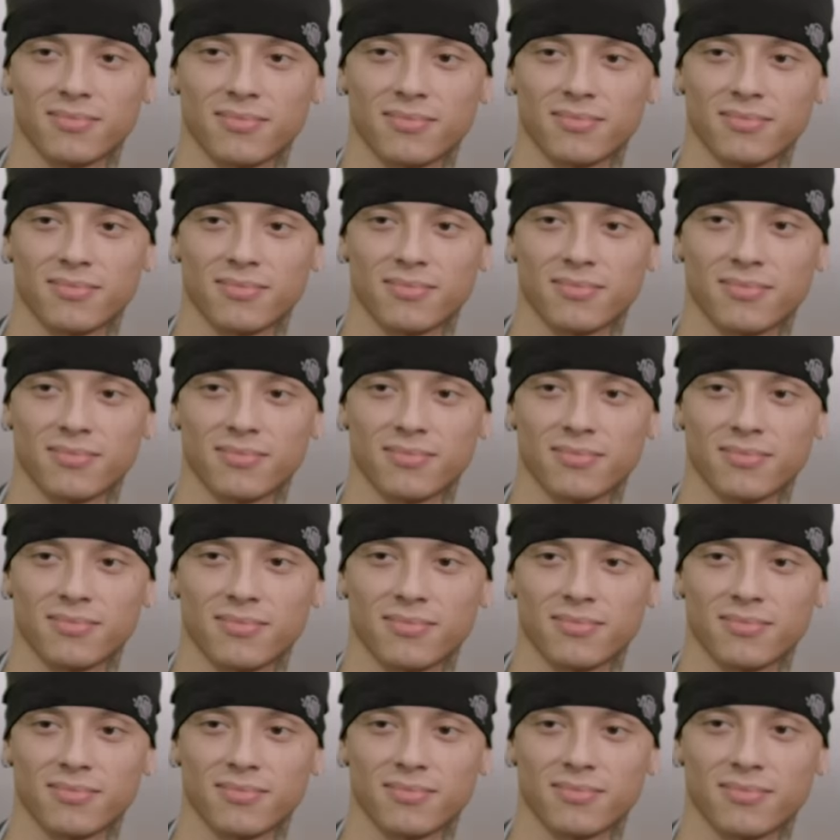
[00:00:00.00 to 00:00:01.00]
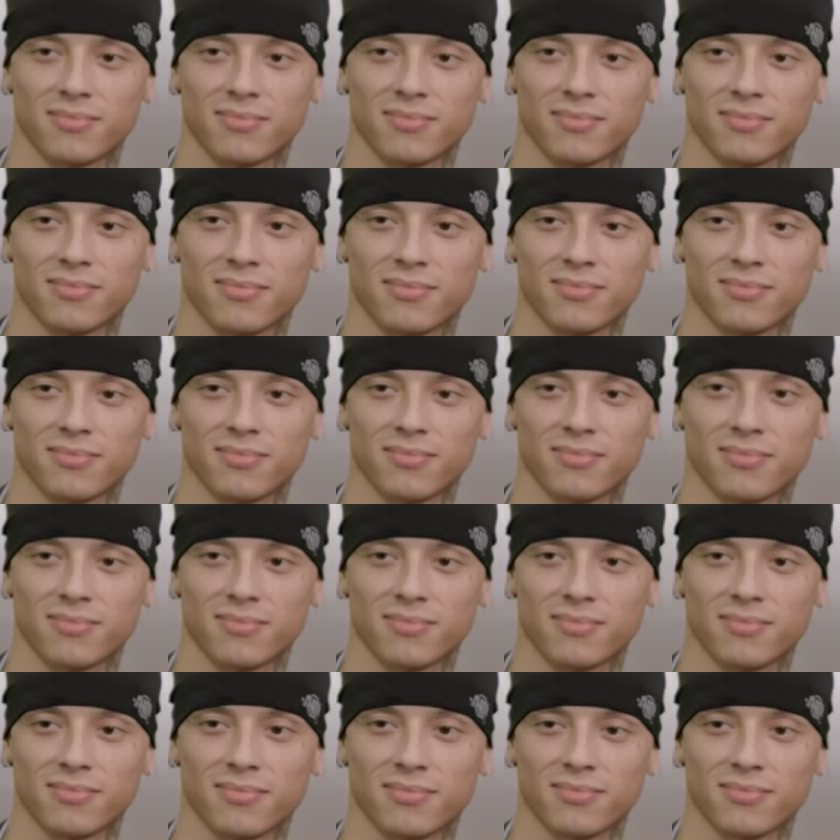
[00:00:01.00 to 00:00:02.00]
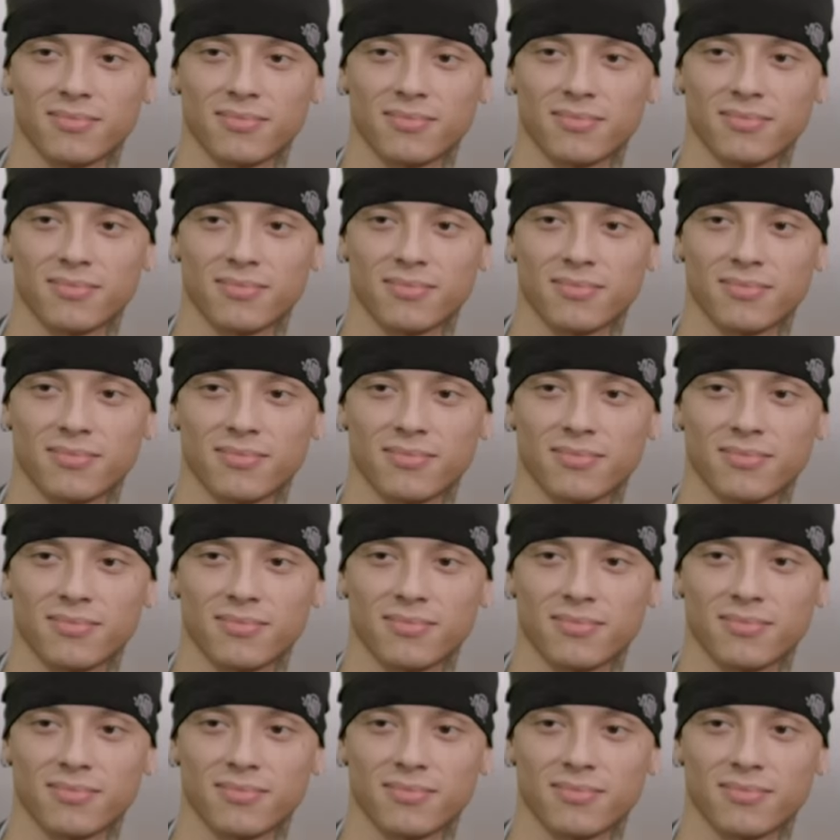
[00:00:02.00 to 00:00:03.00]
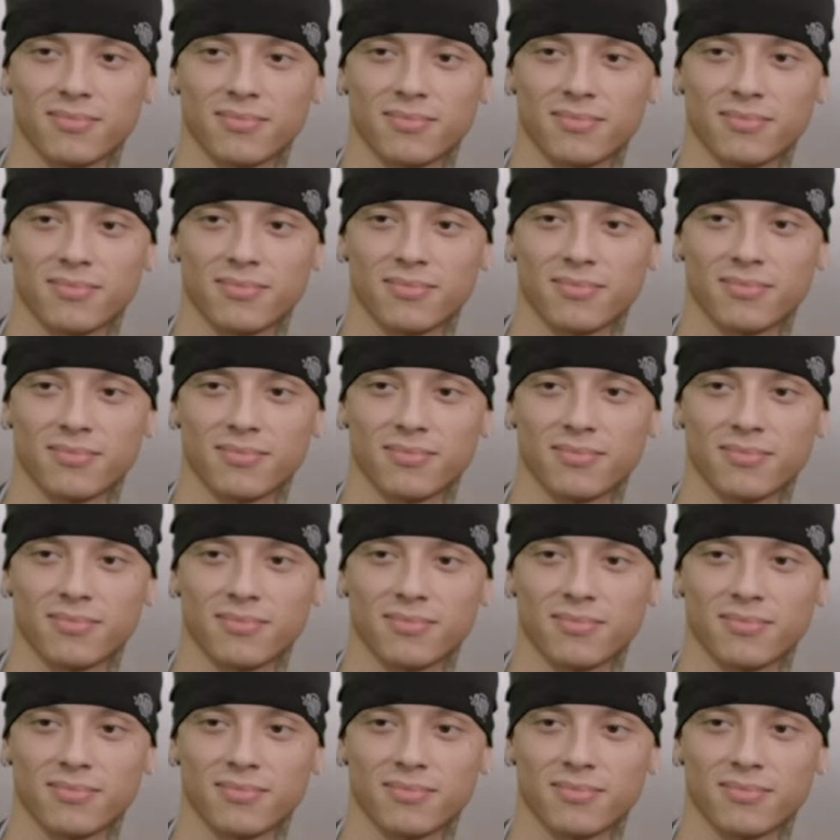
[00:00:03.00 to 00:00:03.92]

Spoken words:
(silent)